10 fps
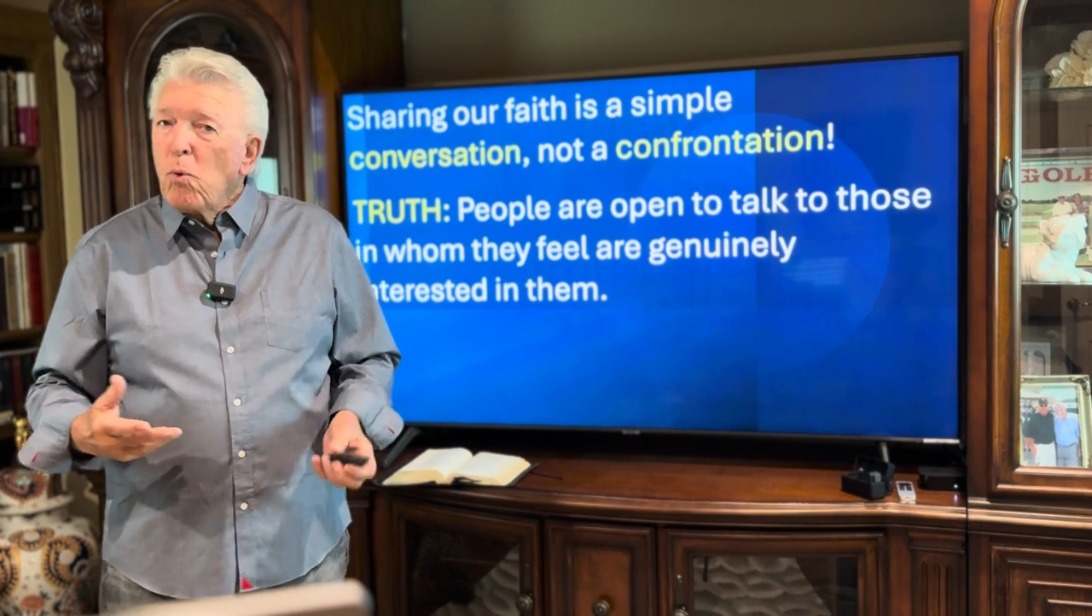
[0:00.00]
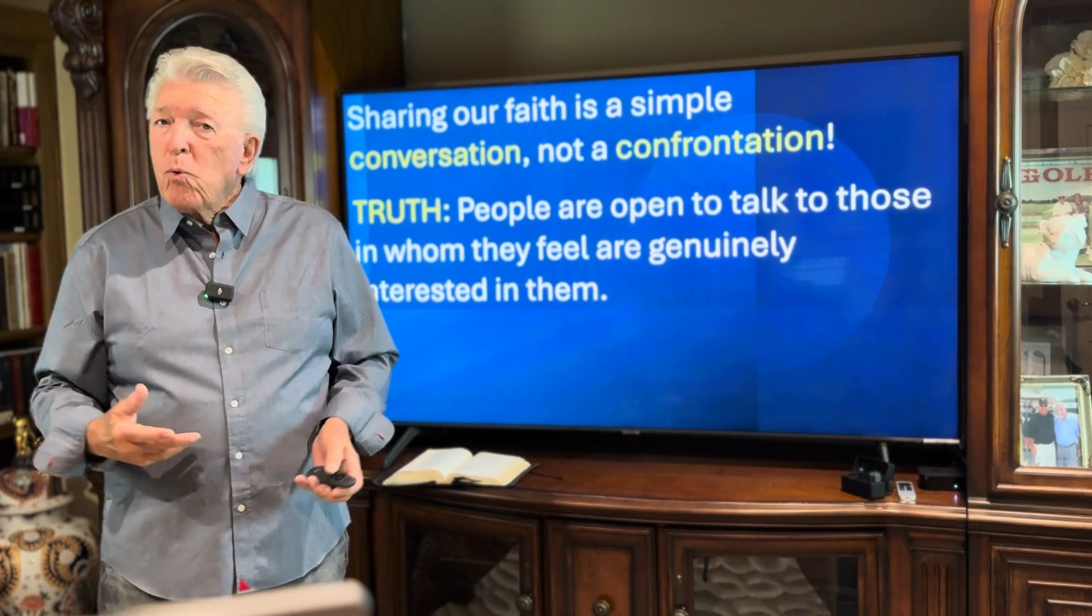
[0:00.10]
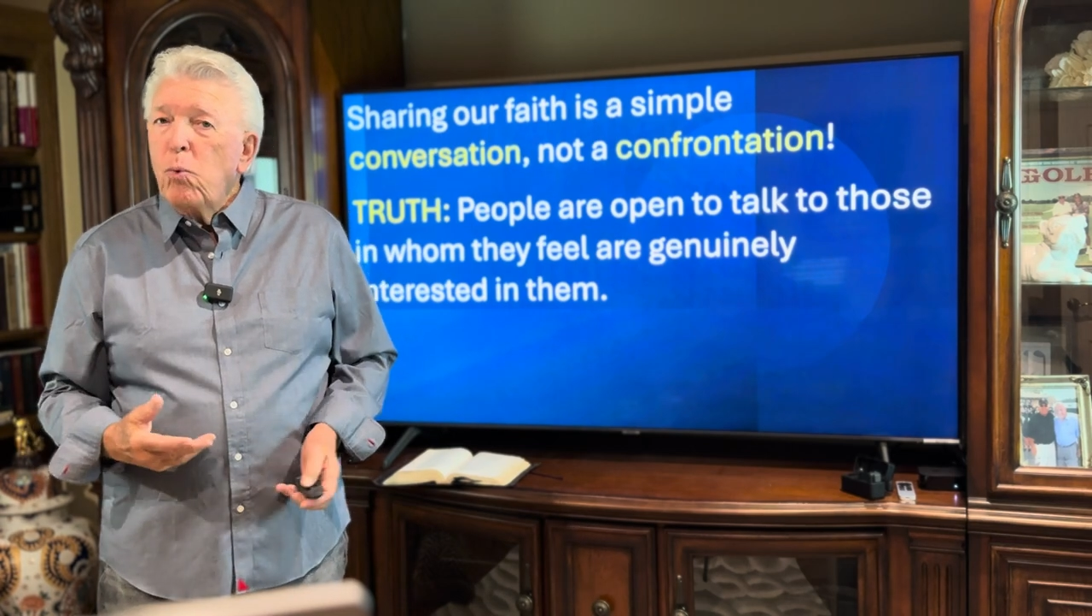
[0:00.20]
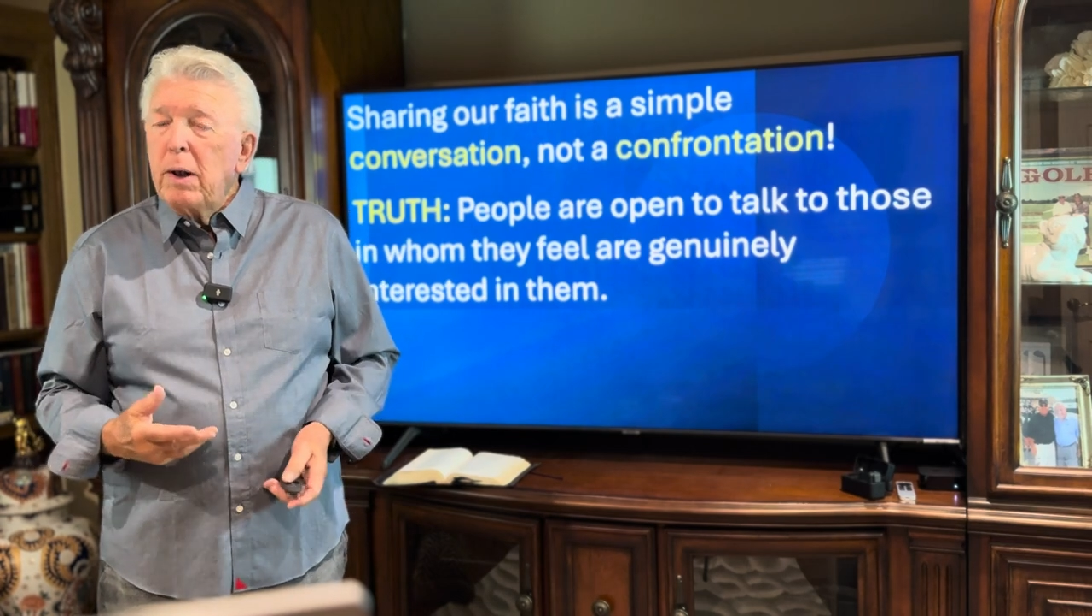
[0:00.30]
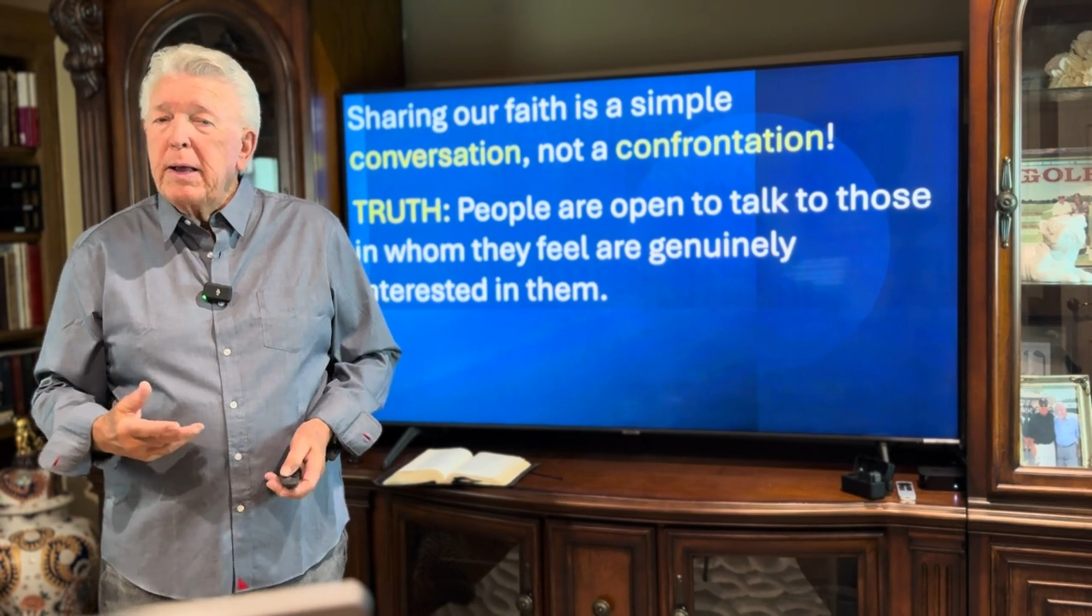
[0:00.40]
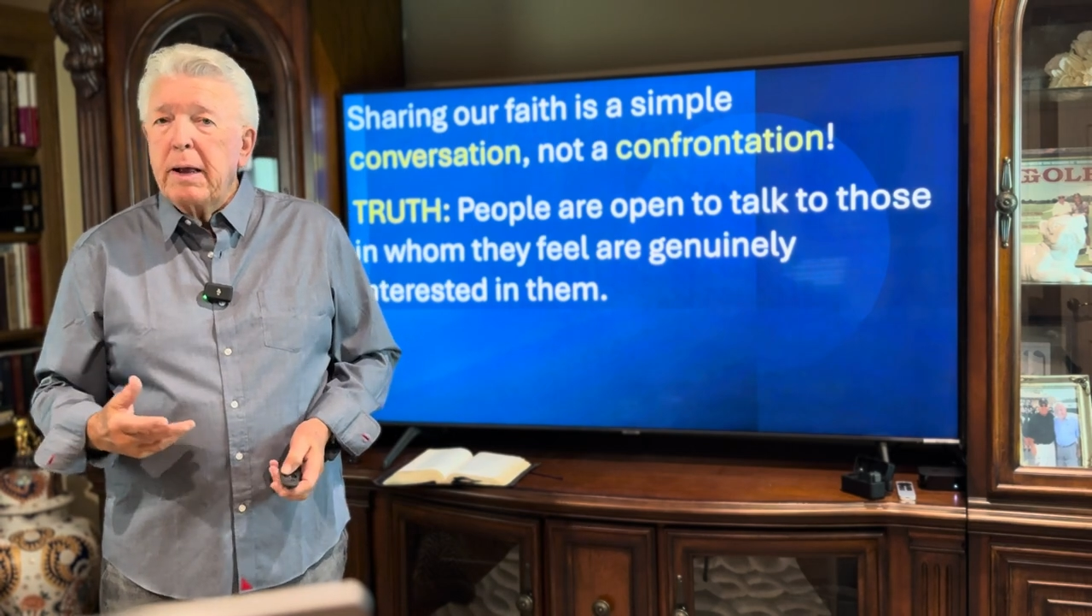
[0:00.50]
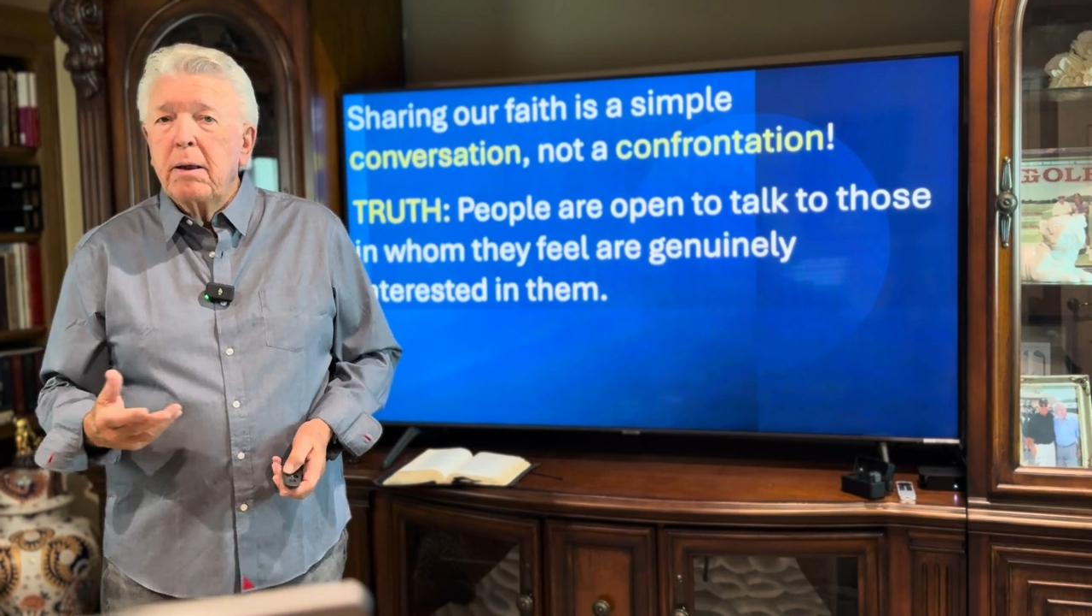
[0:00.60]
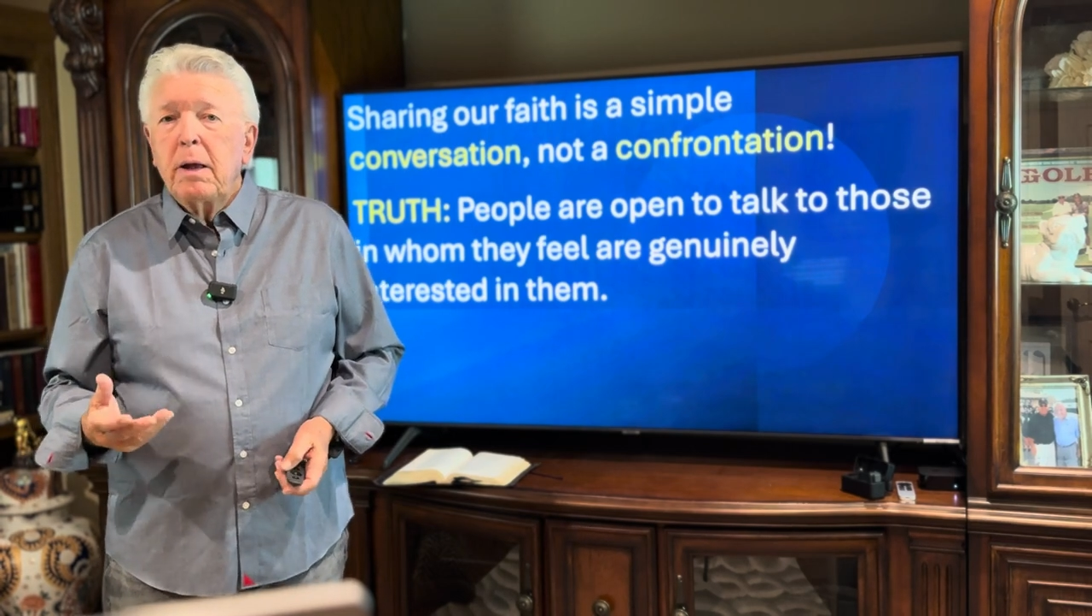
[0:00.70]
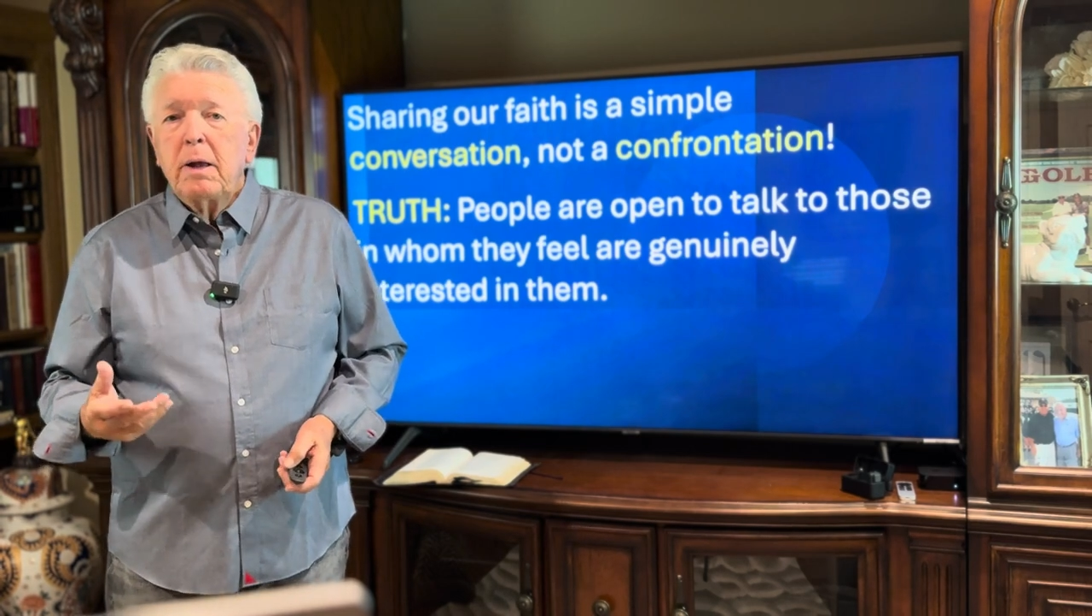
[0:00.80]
more willing